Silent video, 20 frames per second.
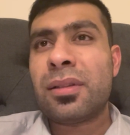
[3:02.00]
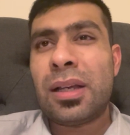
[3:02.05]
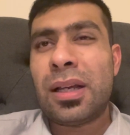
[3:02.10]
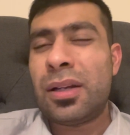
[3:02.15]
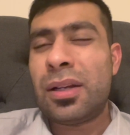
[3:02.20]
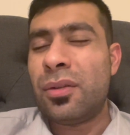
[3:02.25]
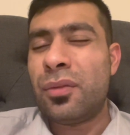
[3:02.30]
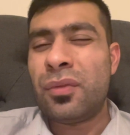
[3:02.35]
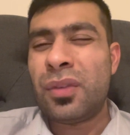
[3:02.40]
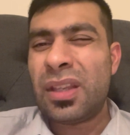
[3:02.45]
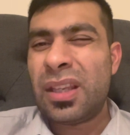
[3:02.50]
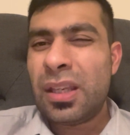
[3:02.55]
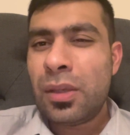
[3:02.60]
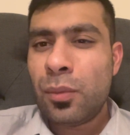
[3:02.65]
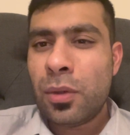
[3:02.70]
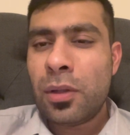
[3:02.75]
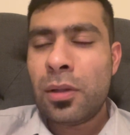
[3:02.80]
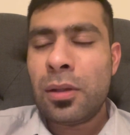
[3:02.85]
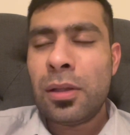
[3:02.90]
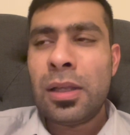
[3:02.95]
I don't think he
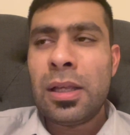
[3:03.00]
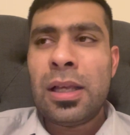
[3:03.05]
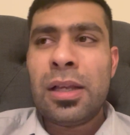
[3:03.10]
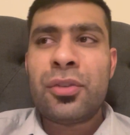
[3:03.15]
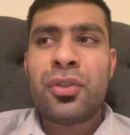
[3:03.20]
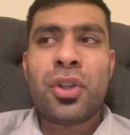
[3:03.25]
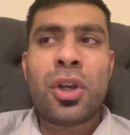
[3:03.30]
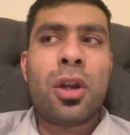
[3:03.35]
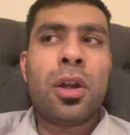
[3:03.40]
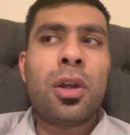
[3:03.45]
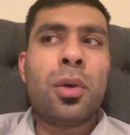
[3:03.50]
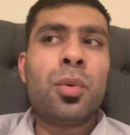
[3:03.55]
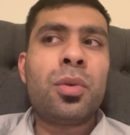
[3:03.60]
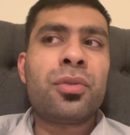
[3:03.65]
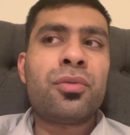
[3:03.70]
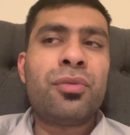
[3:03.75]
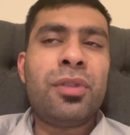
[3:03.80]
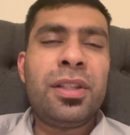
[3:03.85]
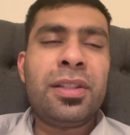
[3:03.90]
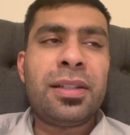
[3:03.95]
will. Charlo
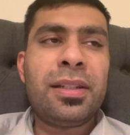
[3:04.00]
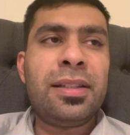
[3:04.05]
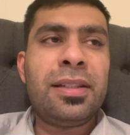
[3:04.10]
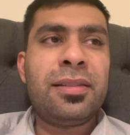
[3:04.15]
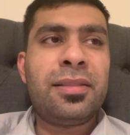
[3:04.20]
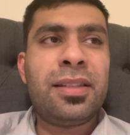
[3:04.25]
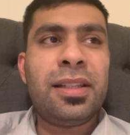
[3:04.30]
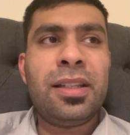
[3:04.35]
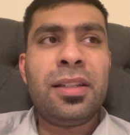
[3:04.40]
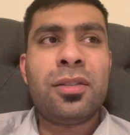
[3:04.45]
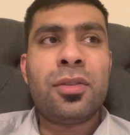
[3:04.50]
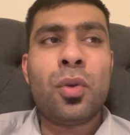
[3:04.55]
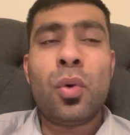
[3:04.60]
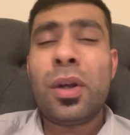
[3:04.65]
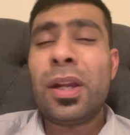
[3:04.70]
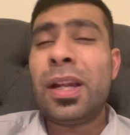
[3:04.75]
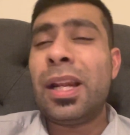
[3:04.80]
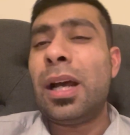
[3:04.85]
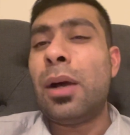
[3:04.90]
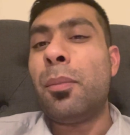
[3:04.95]
was recently seen
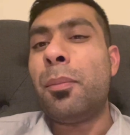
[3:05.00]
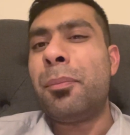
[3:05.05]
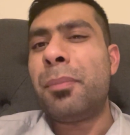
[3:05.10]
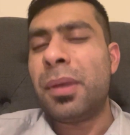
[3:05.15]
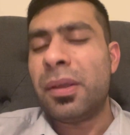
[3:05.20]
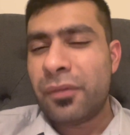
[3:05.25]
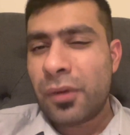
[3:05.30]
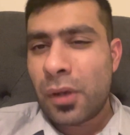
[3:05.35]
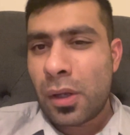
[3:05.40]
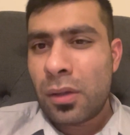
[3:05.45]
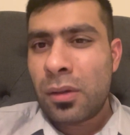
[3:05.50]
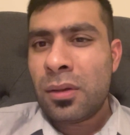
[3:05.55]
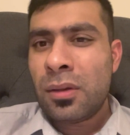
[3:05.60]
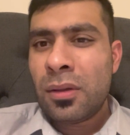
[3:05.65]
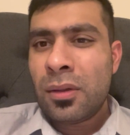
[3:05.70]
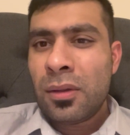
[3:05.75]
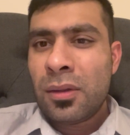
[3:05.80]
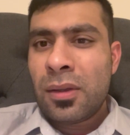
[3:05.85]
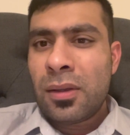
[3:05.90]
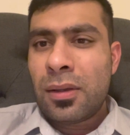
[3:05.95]
calling out Bivol,
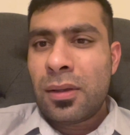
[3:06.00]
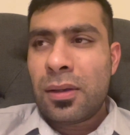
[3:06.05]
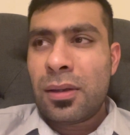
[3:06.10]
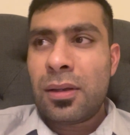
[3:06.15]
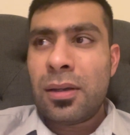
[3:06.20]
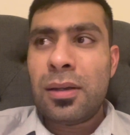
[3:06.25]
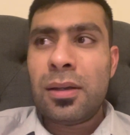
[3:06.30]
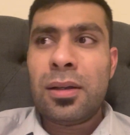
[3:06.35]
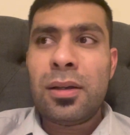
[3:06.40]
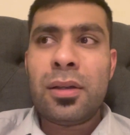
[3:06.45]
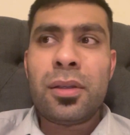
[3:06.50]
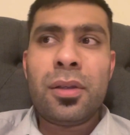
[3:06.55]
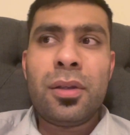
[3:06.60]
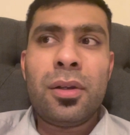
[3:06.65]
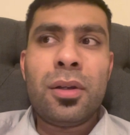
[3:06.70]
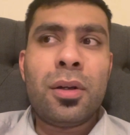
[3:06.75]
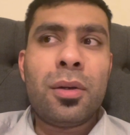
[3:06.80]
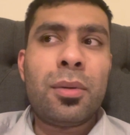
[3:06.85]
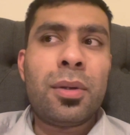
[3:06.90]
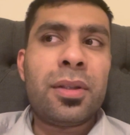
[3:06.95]
uh, you
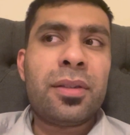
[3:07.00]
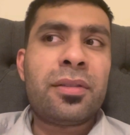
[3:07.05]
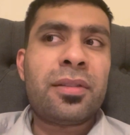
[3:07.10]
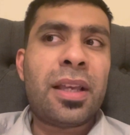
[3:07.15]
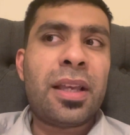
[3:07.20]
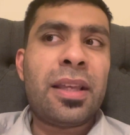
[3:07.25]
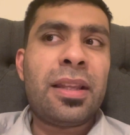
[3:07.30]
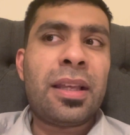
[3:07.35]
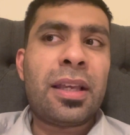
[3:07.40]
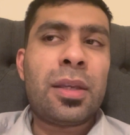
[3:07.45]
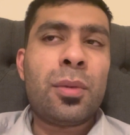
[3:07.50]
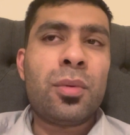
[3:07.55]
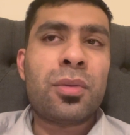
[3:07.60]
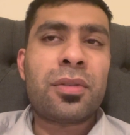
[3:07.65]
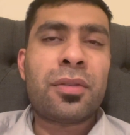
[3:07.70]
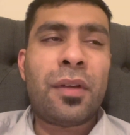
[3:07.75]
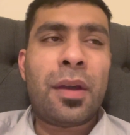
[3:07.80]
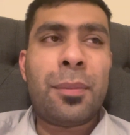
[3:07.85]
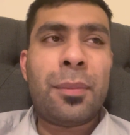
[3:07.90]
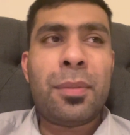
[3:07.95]
know, and saying that he
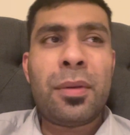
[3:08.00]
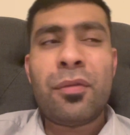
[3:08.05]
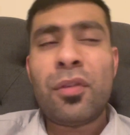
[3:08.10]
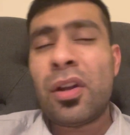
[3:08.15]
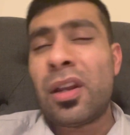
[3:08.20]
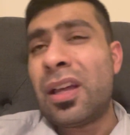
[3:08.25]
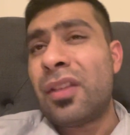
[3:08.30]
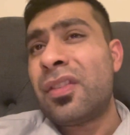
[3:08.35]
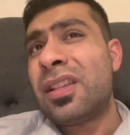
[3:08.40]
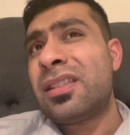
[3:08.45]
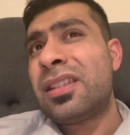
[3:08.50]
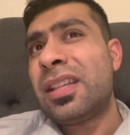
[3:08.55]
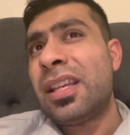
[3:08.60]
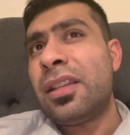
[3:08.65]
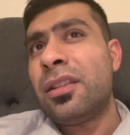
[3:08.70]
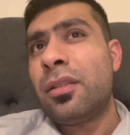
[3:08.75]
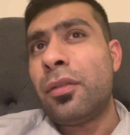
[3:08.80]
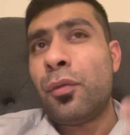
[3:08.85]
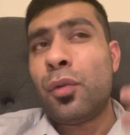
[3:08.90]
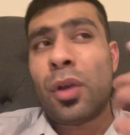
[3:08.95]
wants to fight Bivol. Now, this
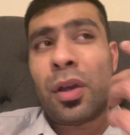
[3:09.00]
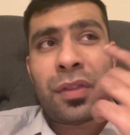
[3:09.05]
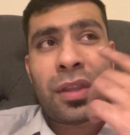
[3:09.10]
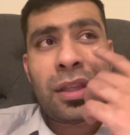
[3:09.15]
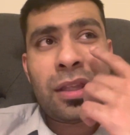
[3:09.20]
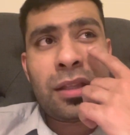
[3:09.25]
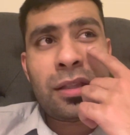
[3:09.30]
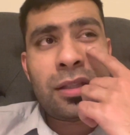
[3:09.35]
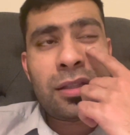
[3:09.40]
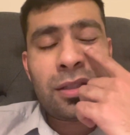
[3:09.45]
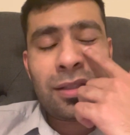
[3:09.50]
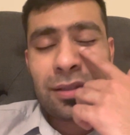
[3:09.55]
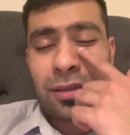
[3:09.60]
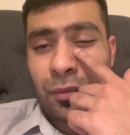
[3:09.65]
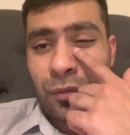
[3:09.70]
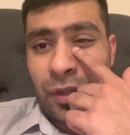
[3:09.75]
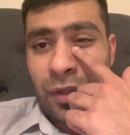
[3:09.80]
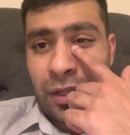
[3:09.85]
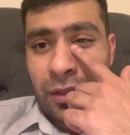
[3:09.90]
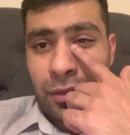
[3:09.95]
interview, I think this is
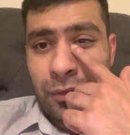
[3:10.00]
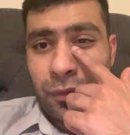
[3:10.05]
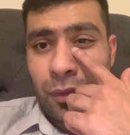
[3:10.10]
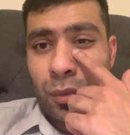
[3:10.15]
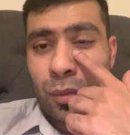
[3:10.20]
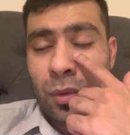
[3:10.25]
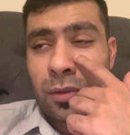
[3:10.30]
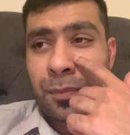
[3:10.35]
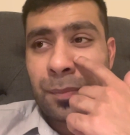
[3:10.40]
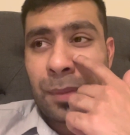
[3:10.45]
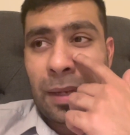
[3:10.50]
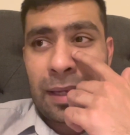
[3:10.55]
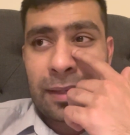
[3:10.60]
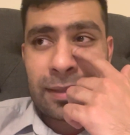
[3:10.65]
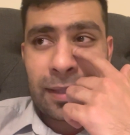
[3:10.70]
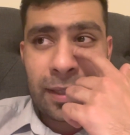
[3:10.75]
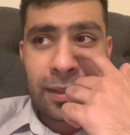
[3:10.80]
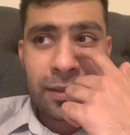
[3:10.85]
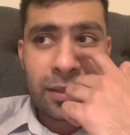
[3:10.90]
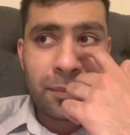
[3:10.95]
an interview was
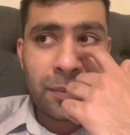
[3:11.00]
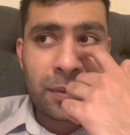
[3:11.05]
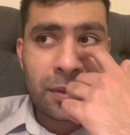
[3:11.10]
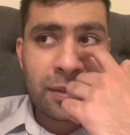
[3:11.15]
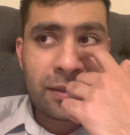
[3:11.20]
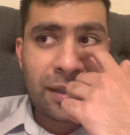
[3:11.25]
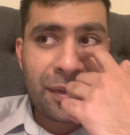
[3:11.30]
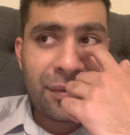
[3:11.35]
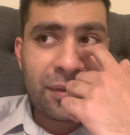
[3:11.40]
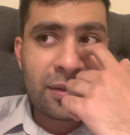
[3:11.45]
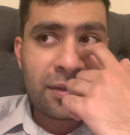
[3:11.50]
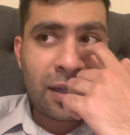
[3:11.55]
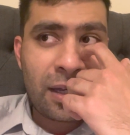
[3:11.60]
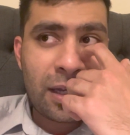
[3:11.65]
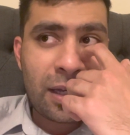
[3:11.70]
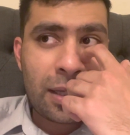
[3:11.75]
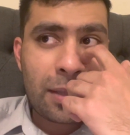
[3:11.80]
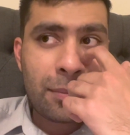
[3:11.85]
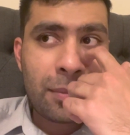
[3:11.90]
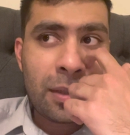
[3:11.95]
backdated, because at the
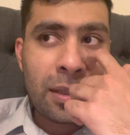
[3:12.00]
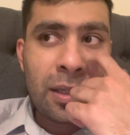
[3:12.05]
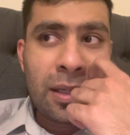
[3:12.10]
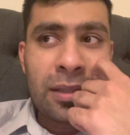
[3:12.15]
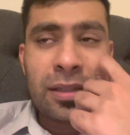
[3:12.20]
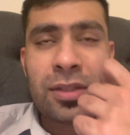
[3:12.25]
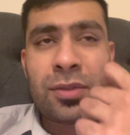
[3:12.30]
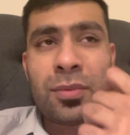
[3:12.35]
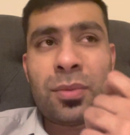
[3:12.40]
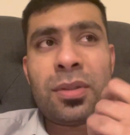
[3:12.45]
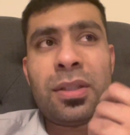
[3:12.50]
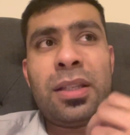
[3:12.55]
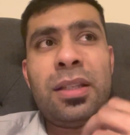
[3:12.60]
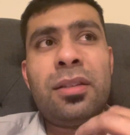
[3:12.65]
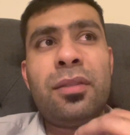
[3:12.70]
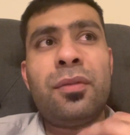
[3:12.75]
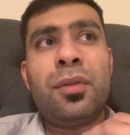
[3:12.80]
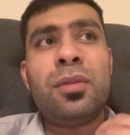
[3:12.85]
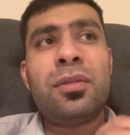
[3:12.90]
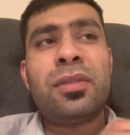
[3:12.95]
time, this was an
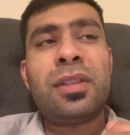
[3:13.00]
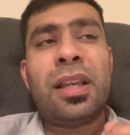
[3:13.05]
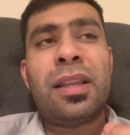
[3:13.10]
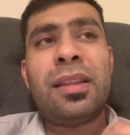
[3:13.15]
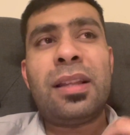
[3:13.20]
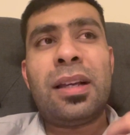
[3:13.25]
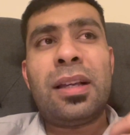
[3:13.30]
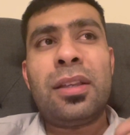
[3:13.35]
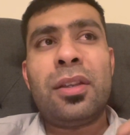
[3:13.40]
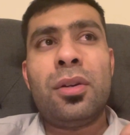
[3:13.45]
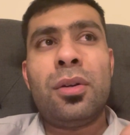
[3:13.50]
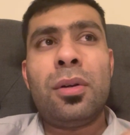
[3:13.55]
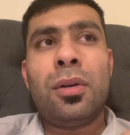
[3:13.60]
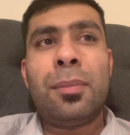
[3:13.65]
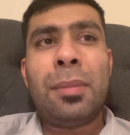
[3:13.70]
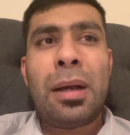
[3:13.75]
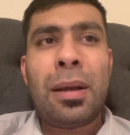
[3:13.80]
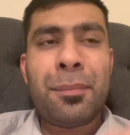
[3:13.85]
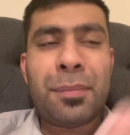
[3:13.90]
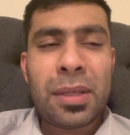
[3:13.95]
interview saying that, you know,
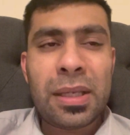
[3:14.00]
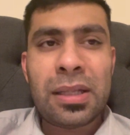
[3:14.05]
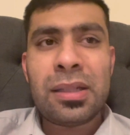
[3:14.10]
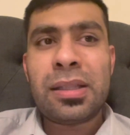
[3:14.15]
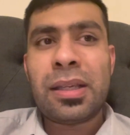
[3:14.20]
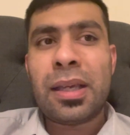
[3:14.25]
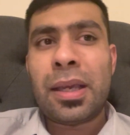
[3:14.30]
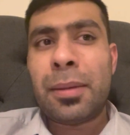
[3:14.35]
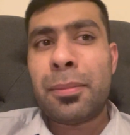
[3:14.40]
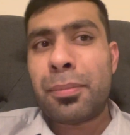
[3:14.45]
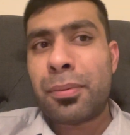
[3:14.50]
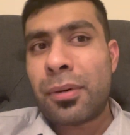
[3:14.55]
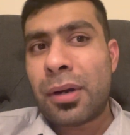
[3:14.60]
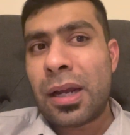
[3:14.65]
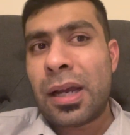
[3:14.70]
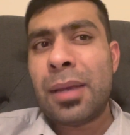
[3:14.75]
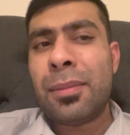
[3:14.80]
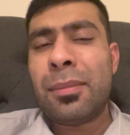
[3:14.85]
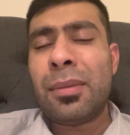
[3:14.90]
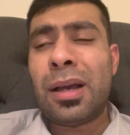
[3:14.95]
about B L K
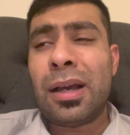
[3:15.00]
Prime.